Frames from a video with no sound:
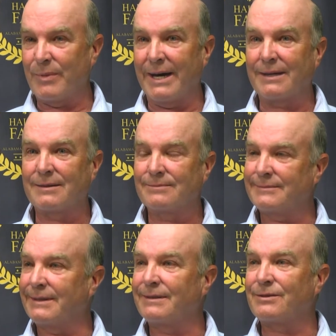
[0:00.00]
back
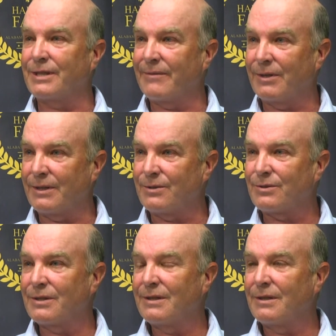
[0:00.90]
in the
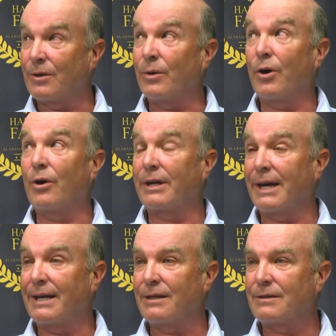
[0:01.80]
70s or early
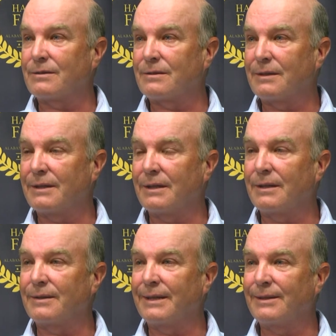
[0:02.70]
80s,
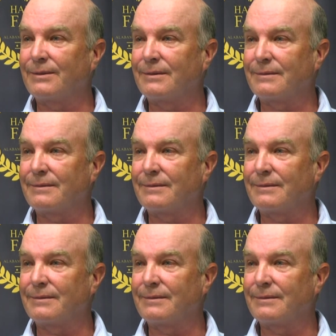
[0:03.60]
and